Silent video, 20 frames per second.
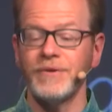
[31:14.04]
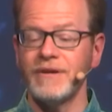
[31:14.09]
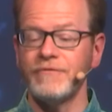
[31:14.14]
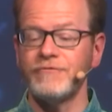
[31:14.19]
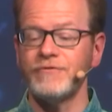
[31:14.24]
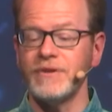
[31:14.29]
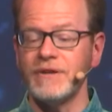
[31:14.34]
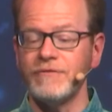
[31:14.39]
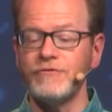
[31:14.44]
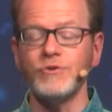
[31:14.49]

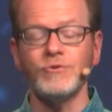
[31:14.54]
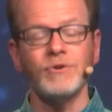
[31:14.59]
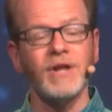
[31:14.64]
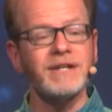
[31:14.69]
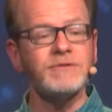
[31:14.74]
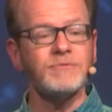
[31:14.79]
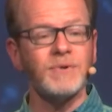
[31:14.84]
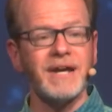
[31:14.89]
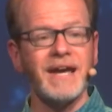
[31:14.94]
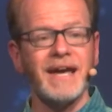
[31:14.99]
if you
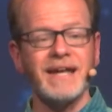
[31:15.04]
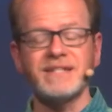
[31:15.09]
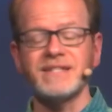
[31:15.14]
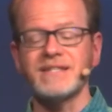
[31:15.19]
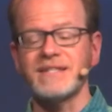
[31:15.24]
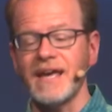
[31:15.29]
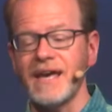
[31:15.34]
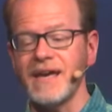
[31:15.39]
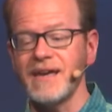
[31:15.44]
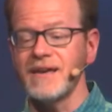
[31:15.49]
like what I had to
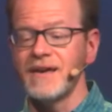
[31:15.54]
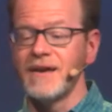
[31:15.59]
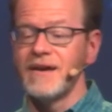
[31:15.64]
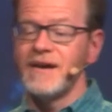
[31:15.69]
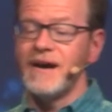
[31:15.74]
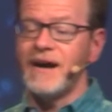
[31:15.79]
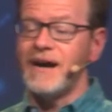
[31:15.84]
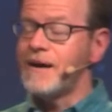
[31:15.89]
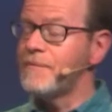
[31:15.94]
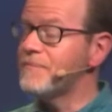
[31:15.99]
say,
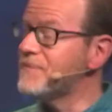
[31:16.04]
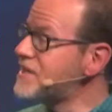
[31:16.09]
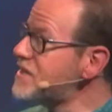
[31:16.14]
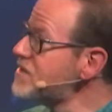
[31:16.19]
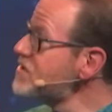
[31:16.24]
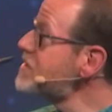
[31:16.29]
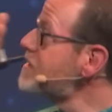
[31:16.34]
here's